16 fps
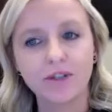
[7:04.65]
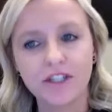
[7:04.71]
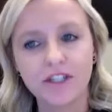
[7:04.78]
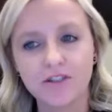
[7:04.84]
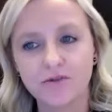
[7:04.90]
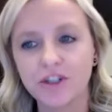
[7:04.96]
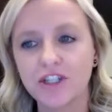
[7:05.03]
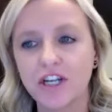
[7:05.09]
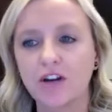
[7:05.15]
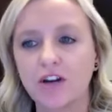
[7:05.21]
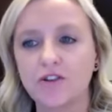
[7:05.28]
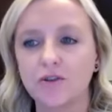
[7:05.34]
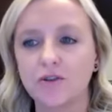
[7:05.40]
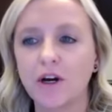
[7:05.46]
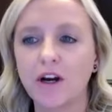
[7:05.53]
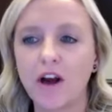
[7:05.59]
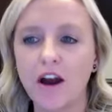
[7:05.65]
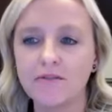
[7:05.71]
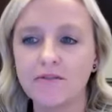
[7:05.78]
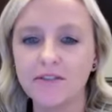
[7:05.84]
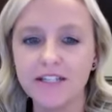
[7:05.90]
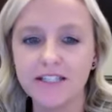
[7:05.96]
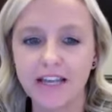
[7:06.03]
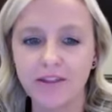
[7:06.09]
please reach out to our
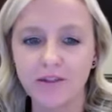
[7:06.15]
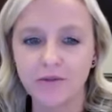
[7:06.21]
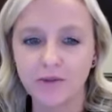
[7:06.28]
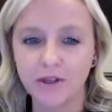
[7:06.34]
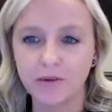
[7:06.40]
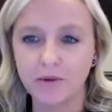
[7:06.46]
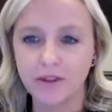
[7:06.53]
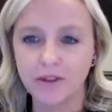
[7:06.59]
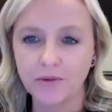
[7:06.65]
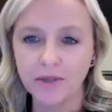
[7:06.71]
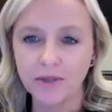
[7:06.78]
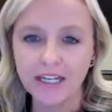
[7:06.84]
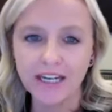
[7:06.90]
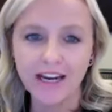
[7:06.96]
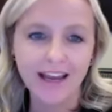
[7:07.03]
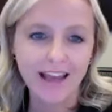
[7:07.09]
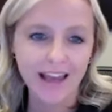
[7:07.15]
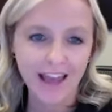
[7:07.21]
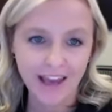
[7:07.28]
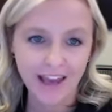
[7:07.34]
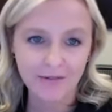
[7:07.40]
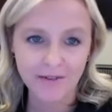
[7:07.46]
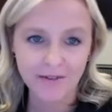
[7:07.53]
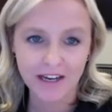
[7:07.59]
office at
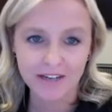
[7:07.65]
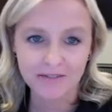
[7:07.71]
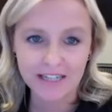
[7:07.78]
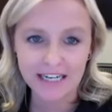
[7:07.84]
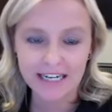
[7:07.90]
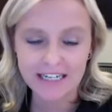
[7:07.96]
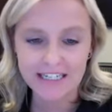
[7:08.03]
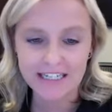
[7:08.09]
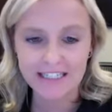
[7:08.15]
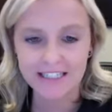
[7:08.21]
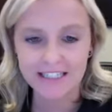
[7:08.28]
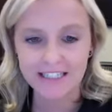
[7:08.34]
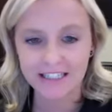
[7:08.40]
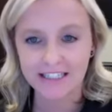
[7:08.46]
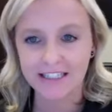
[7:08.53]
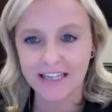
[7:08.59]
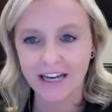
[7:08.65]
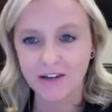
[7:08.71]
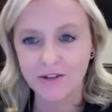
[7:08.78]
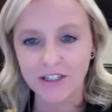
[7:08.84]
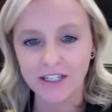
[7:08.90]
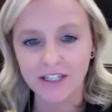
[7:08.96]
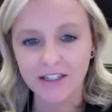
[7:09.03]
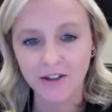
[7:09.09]

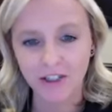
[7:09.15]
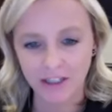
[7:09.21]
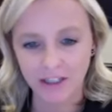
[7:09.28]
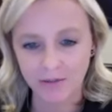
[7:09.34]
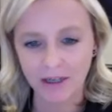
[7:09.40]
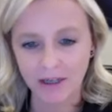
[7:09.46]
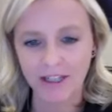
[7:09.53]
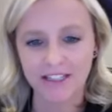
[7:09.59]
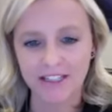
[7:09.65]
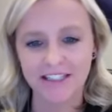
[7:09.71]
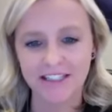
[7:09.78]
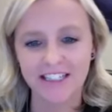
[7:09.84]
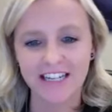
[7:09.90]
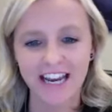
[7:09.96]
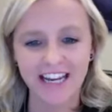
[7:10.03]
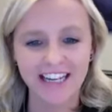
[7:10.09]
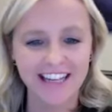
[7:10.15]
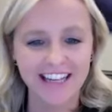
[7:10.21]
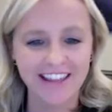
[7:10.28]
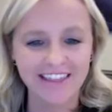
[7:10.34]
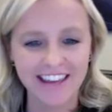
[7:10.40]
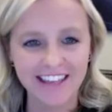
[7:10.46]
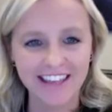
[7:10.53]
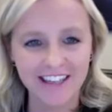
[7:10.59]
313-859-6000 or email us today.
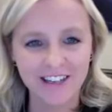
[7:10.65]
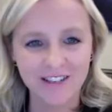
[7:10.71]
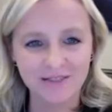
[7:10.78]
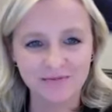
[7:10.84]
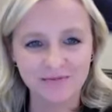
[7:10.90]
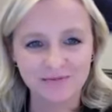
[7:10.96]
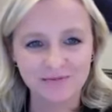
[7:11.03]
Thank you.